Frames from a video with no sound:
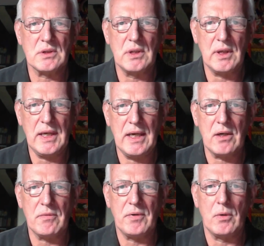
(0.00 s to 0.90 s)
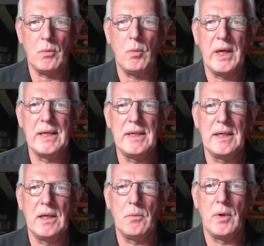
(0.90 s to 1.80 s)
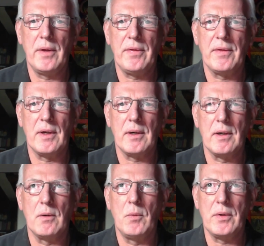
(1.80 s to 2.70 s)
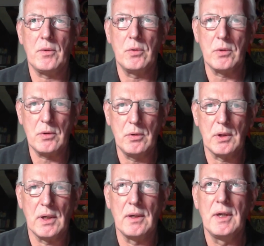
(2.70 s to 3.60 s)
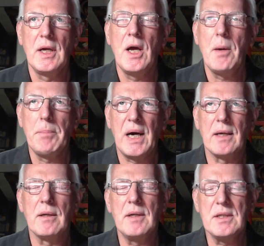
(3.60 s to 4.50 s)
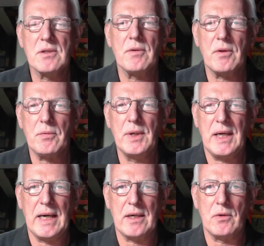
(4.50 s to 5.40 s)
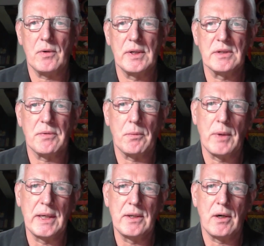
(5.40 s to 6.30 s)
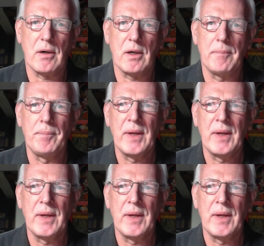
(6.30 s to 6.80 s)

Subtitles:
and careful when dealing with Kurukulla. But these are the three categories for red Tara.